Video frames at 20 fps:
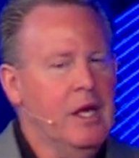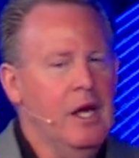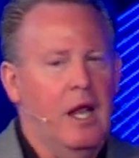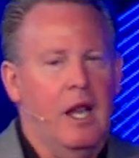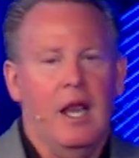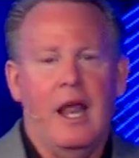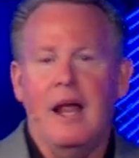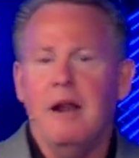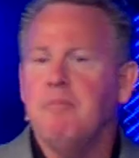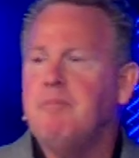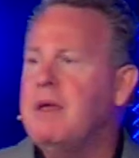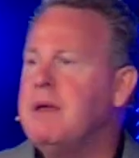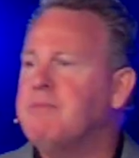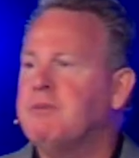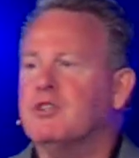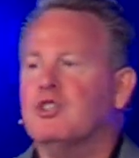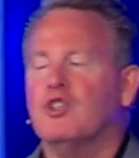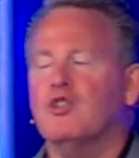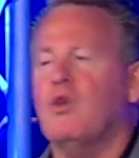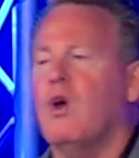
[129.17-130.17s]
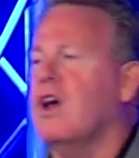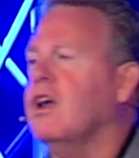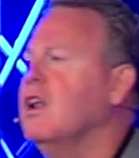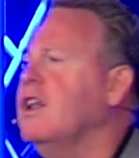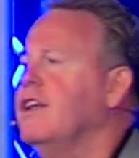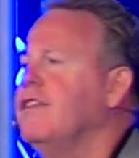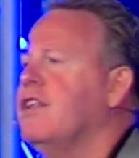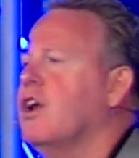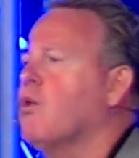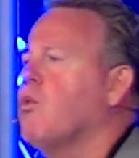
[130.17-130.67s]
A lot of people
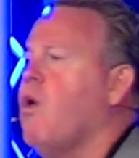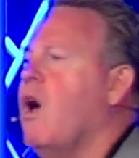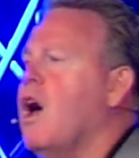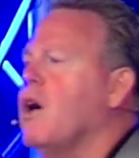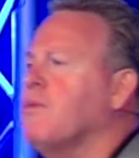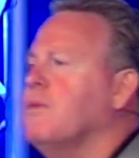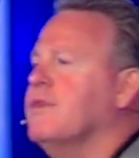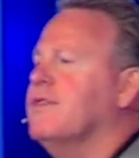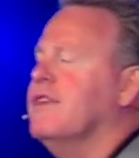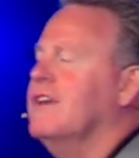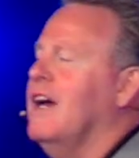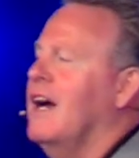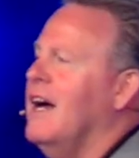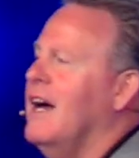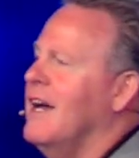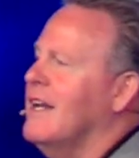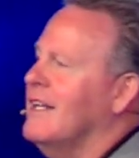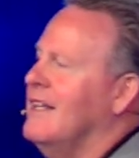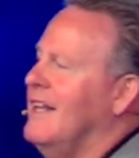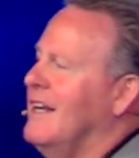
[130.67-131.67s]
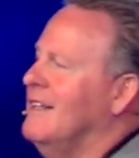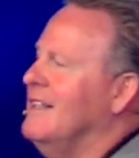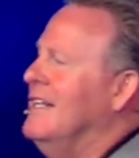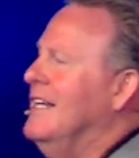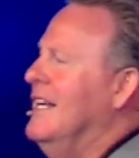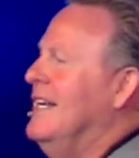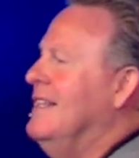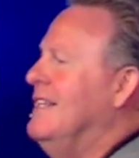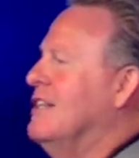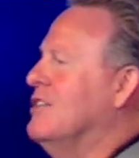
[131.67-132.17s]
struggle in their walk with God, and
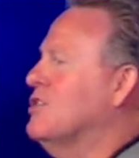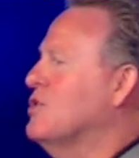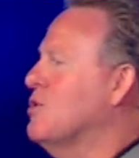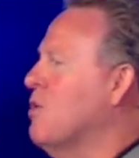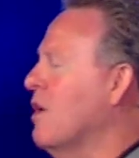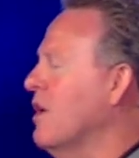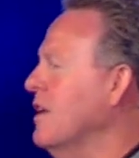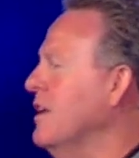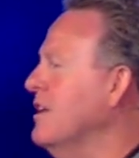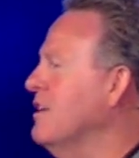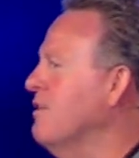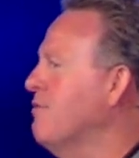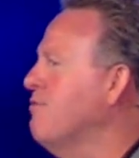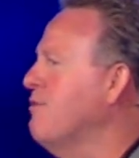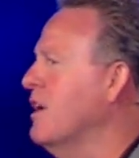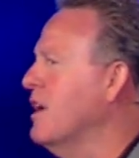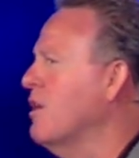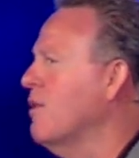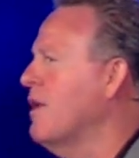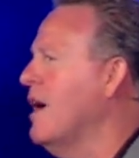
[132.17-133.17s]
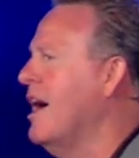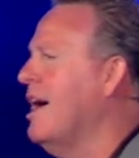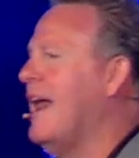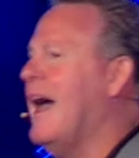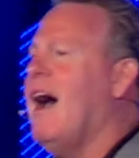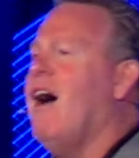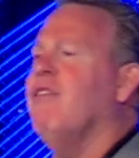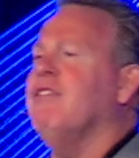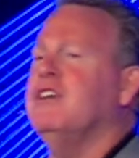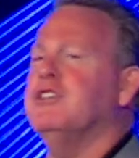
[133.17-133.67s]
they're struggling to figure out
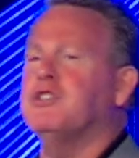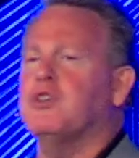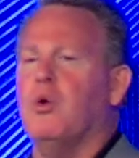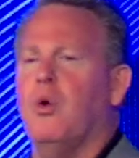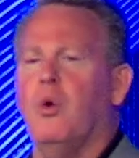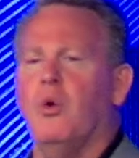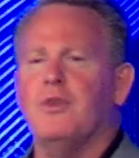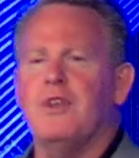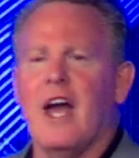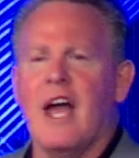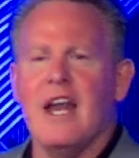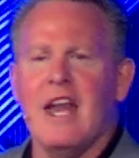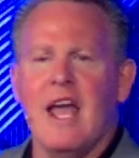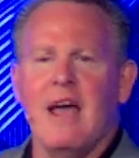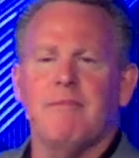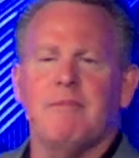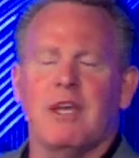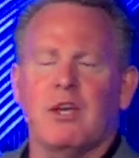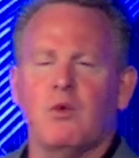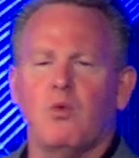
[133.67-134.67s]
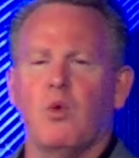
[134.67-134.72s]
how this whole dynamic